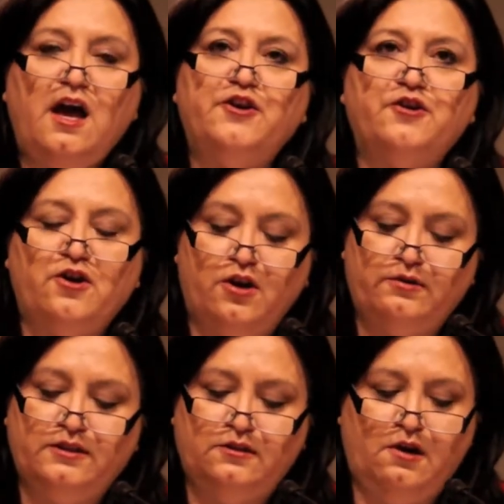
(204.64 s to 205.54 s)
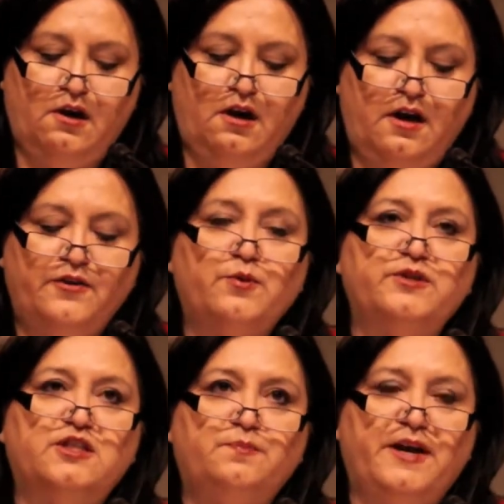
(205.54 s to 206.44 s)
Under current law, the
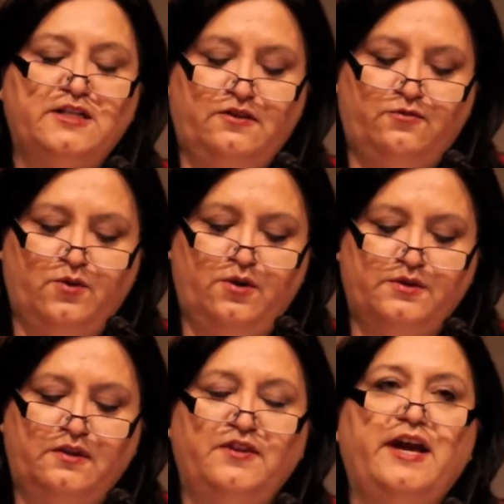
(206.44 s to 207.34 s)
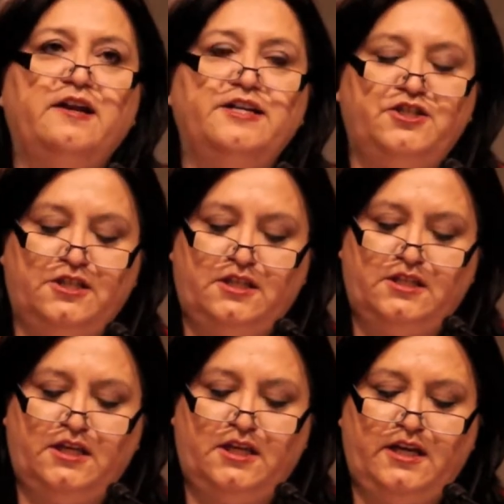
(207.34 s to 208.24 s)
respective roles of the
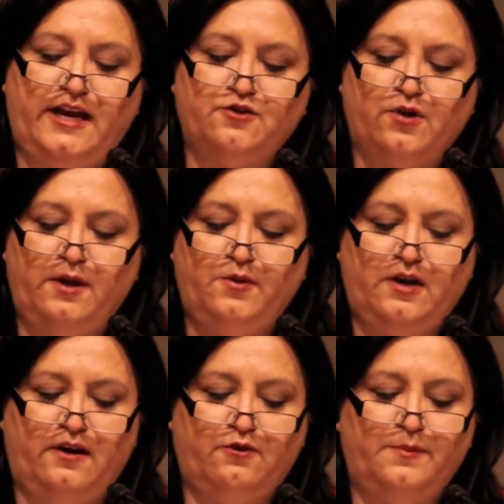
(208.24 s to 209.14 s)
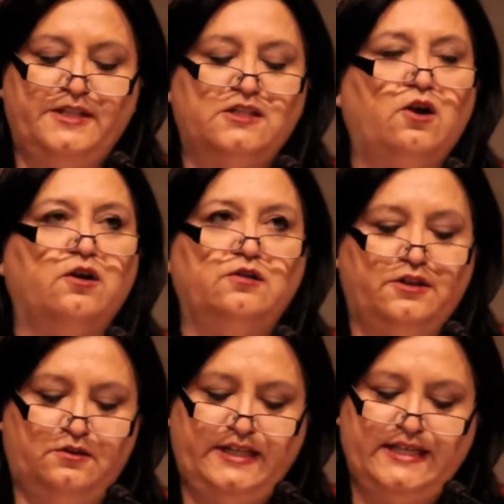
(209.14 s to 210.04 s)
NIGC and tribal governments are
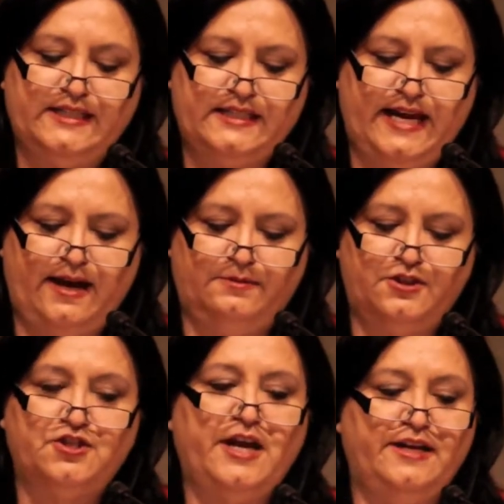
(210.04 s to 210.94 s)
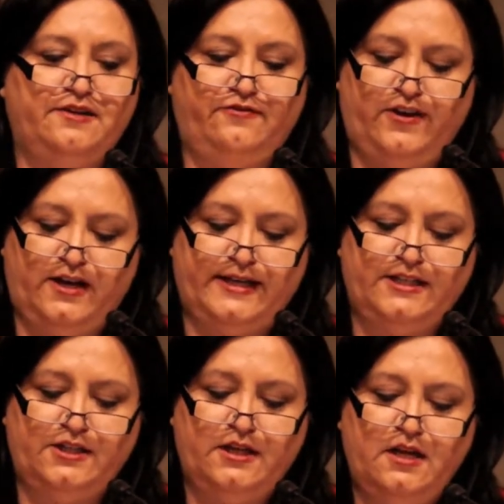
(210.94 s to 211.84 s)
clearly established and
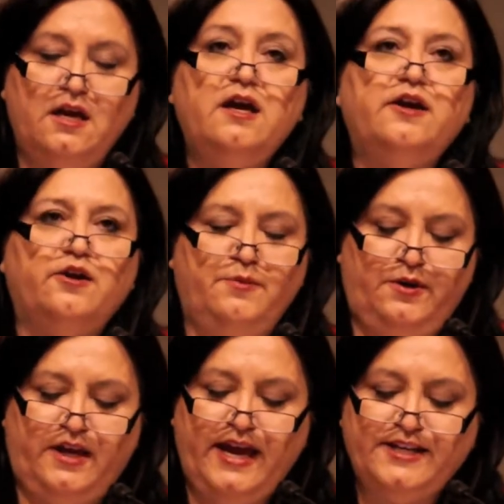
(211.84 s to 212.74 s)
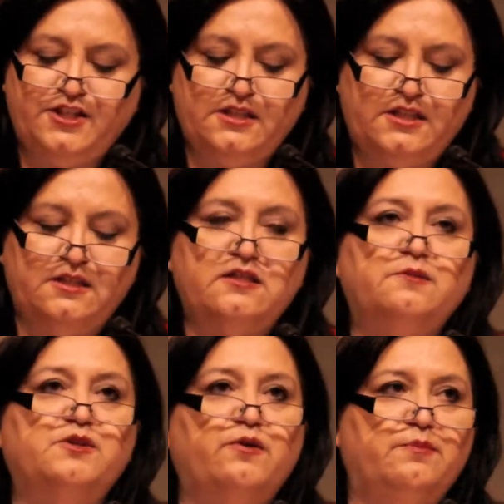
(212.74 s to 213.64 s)
defined. Communication
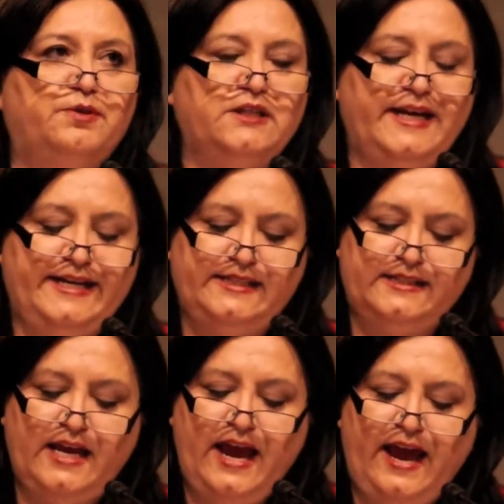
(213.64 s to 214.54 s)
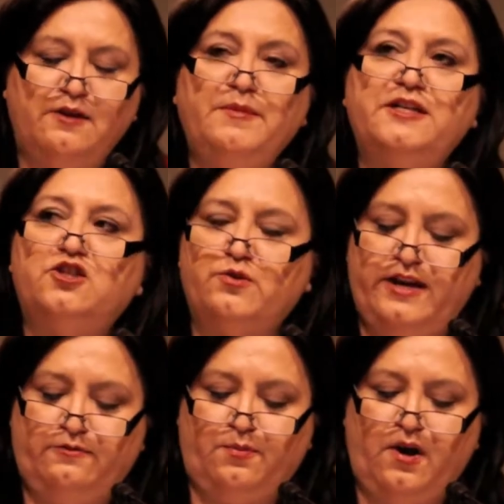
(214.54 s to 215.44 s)
systems are in place,
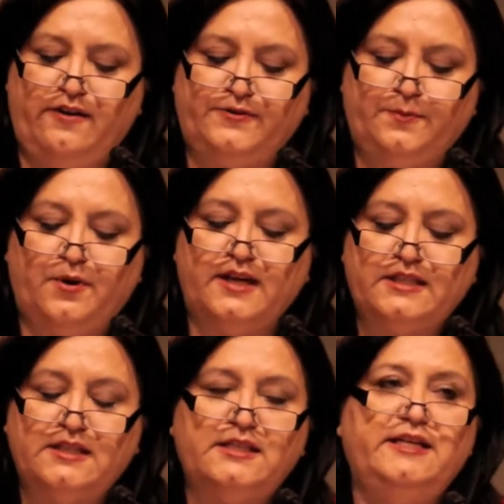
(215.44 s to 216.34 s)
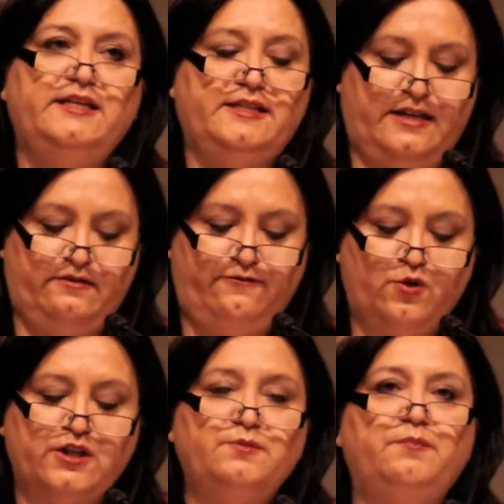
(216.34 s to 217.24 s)
administrative processes and
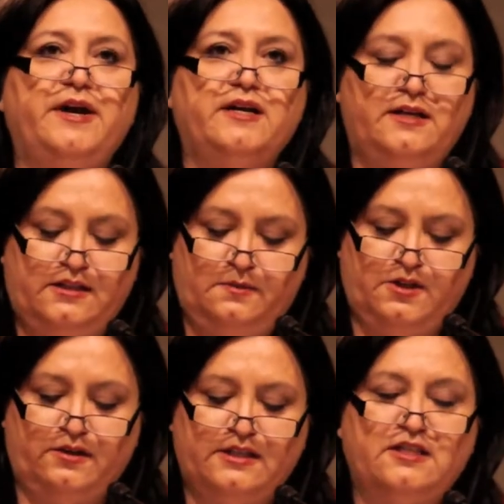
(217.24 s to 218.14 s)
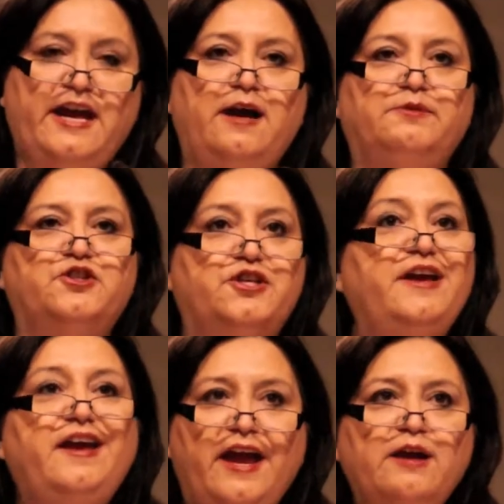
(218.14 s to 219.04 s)
enforcement mechanisms are established,
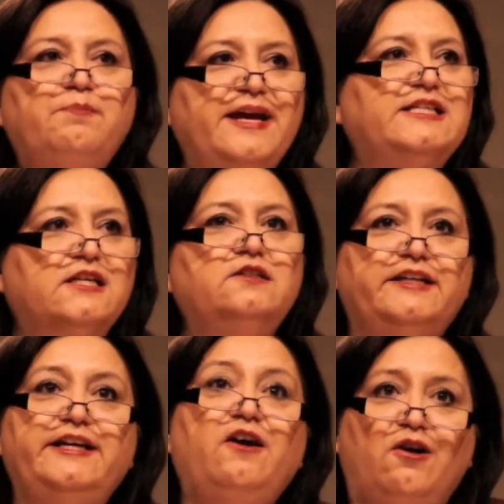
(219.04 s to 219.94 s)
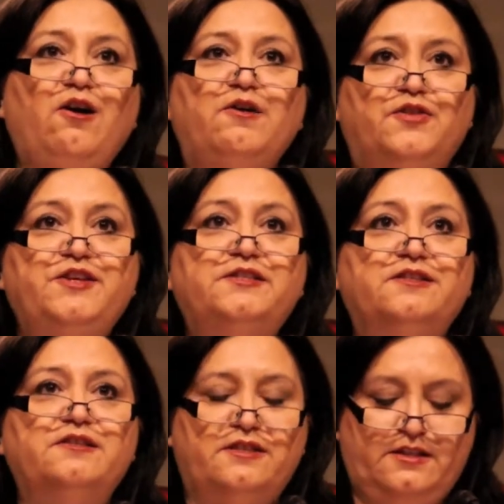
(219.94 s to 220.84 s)
and basically, this
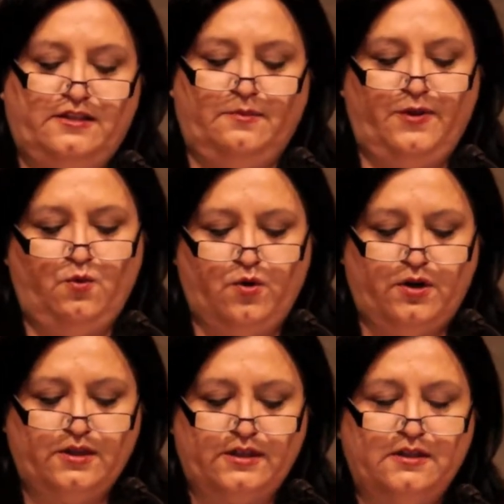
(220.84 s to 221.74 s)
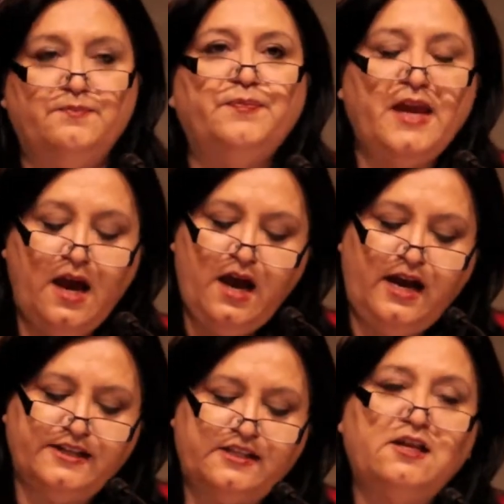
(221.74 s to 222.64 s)
is a system that works.
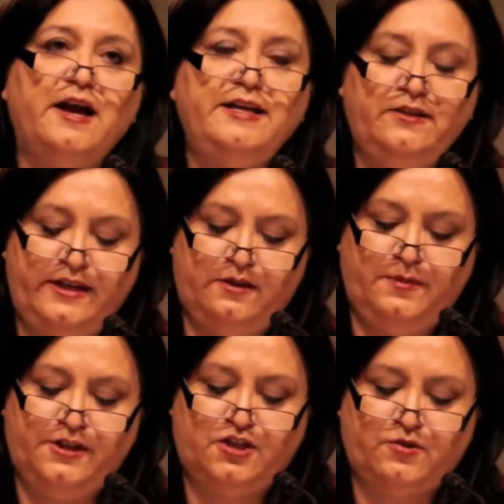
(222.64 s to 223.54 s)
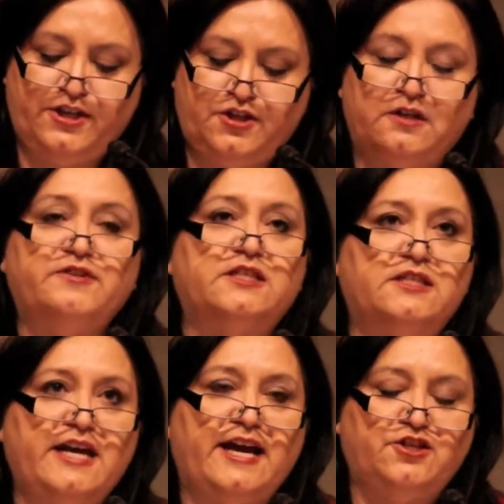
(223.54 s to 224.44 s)
Assigning the administration of a
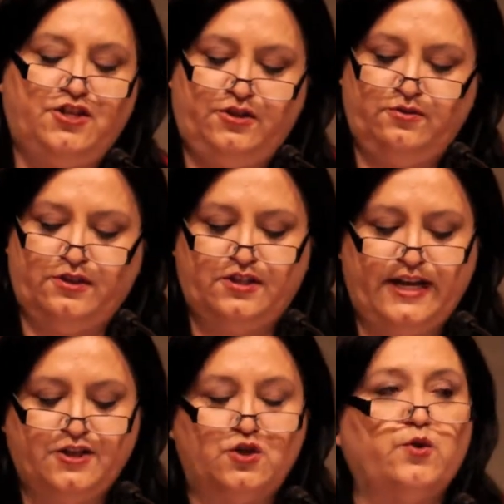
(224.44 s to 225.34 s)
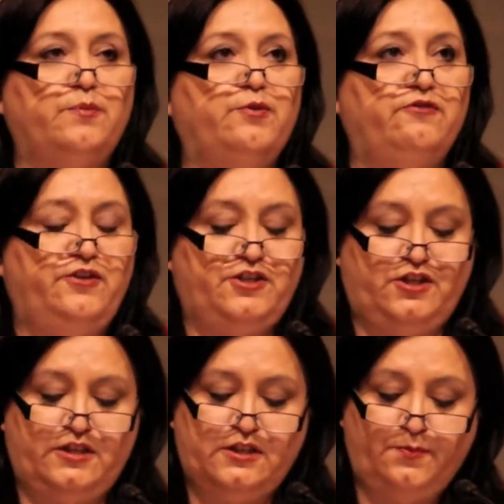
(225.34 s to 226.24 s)
statute or statutory
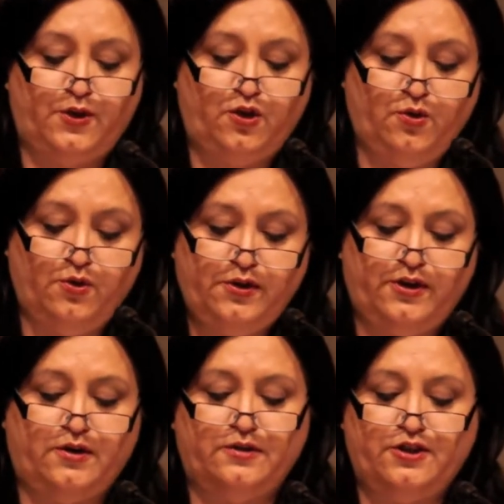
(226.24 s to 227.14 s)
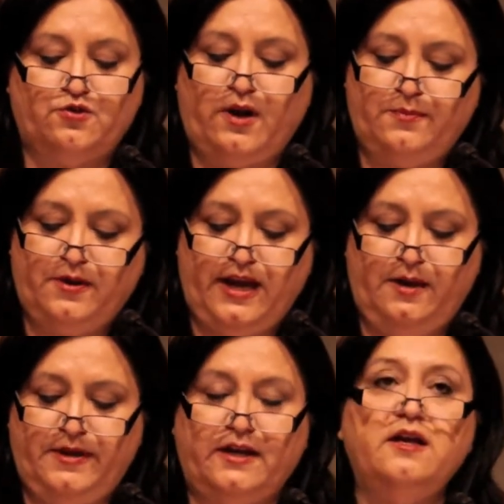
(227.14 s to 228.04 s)
provisions peculiar to tribal
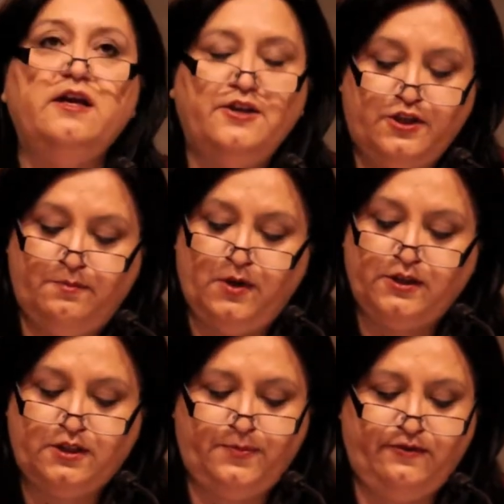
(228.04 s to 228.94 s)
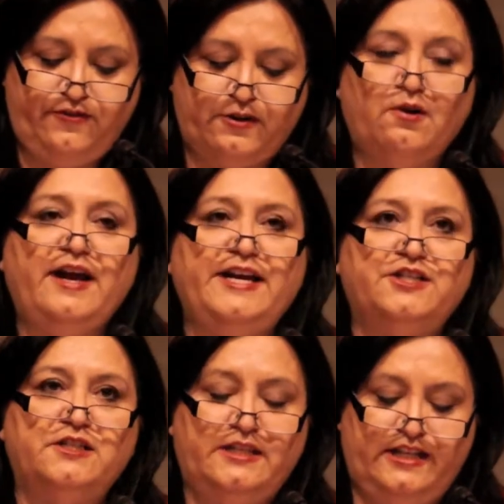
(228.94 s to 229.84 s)
gaming to multiple federal
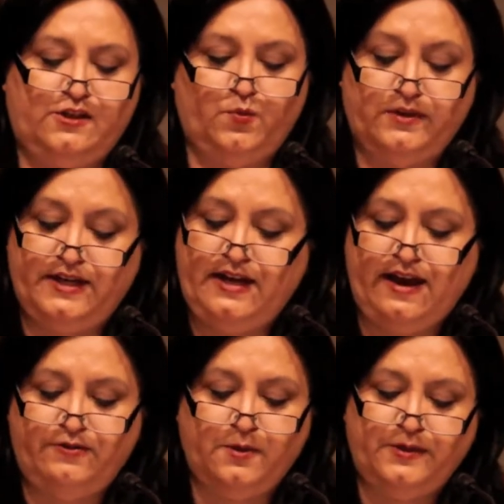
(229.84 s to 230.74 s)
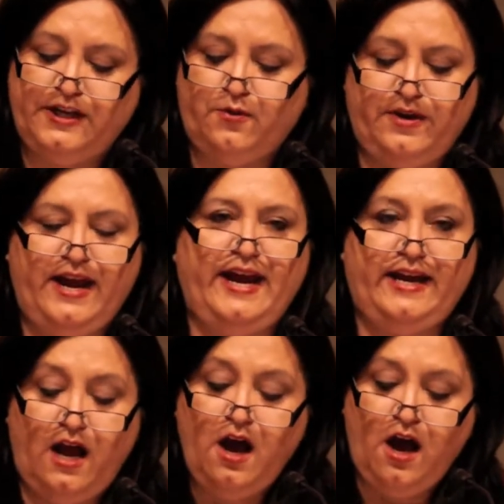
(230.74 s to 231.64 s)
agencies will inevitably
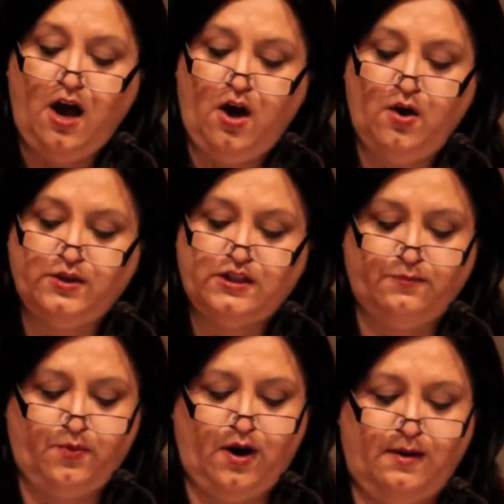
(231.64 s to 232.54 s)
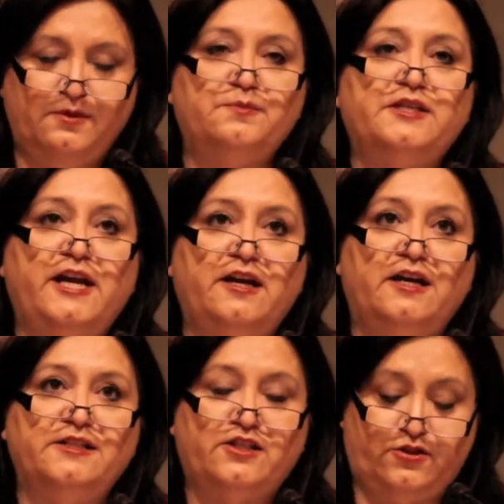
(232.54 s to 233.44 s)
create a host of problems and
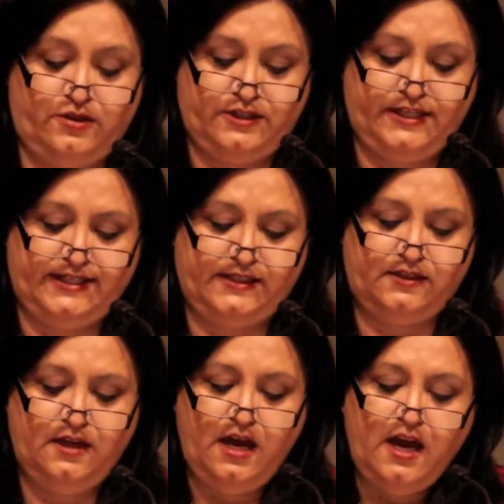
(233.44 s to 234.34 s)
uncertainties.